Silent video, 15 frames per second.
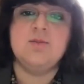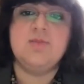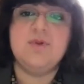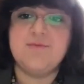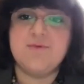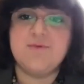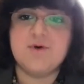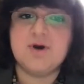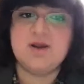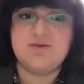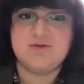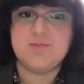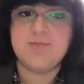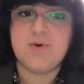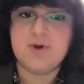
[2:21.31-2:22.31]
Before
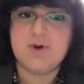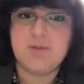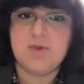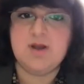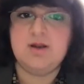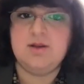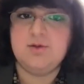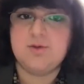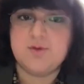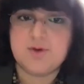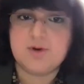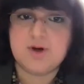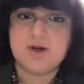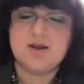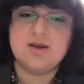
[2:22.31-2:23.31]
his appointment in New
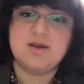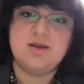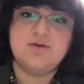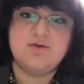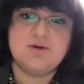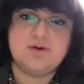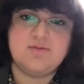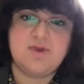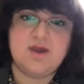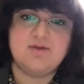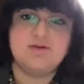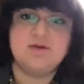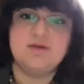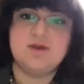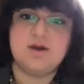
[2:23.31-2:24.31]
York, he served
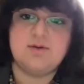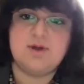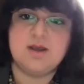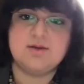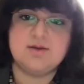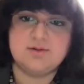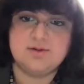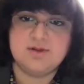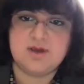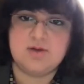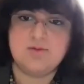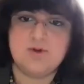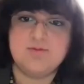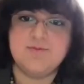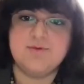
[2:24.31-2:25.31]
as the Director
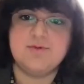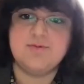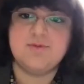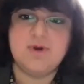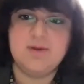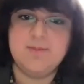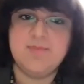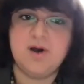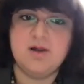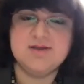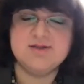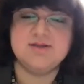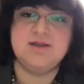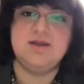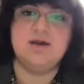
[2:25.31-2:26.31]
General for Foreign
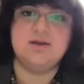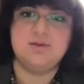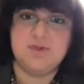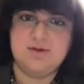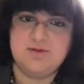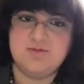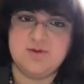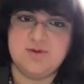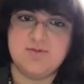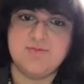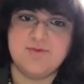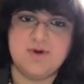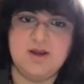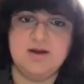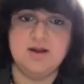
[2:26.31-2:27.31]
Policy at the Ministry of
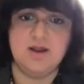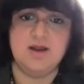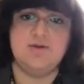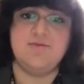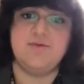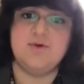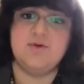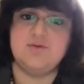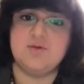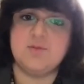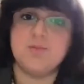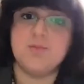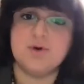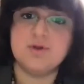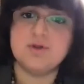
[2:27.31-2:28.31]
Foreign Affairs
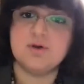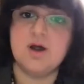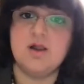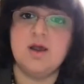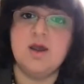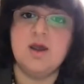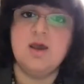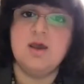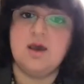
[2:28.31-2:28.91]
of Portugal.